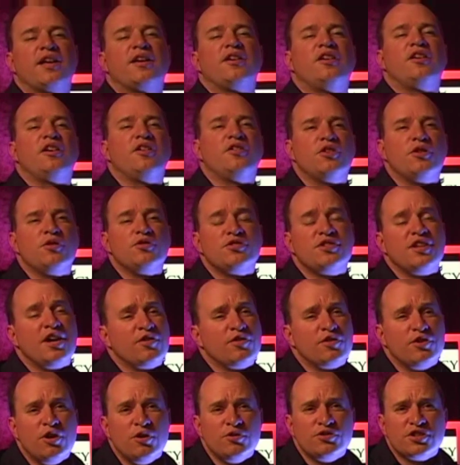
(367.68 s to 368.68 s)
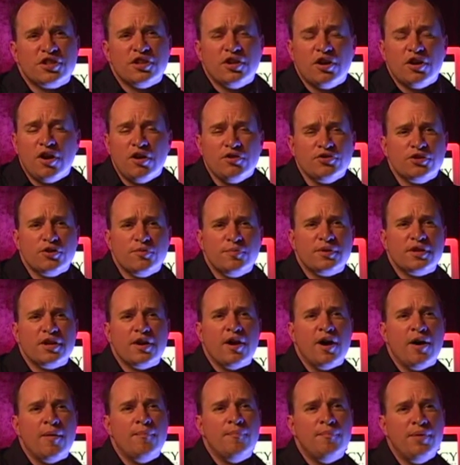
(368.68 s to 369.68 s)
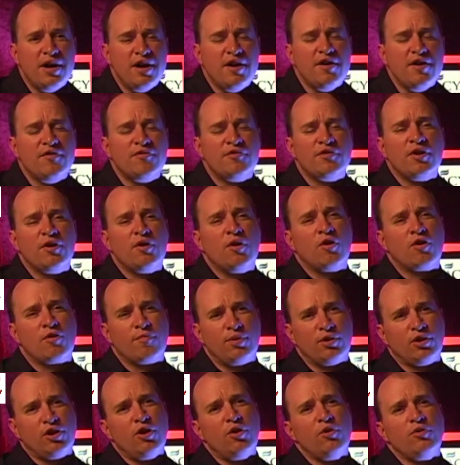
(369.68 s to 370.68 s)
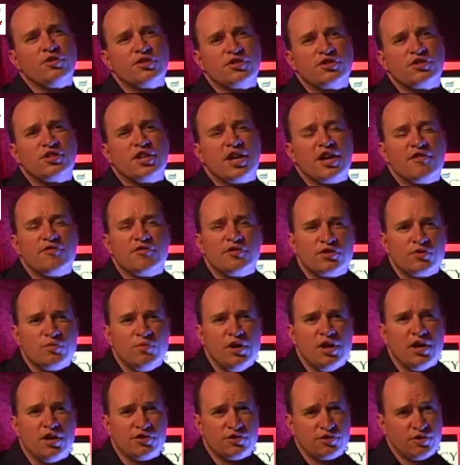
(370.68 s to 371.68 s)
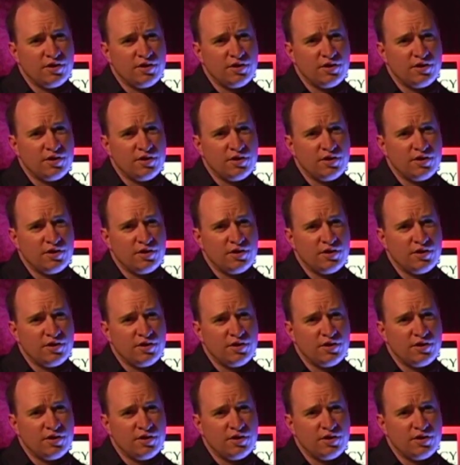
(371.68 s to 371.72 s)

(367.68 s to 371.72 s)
a handle on those? Now, the notes can also be above or below the staff as well.